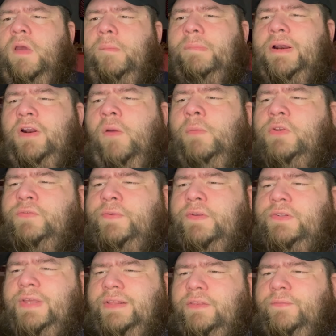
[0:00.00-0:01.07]
But it almost
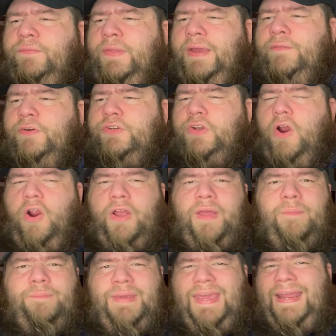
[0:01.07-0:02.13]
feels like the flavors are
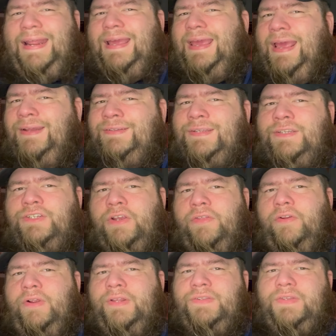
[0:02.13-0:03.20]
competing against each
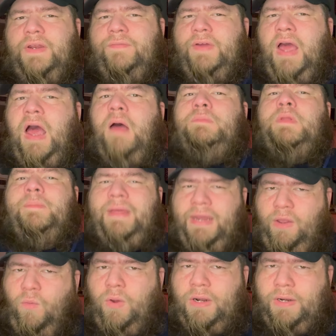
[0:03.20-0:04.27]
other instead of
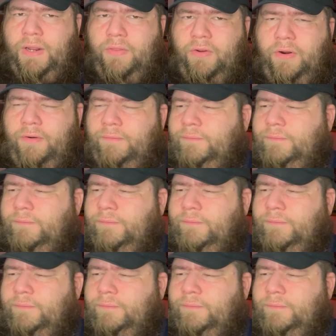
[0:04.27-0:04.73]
complementing one another.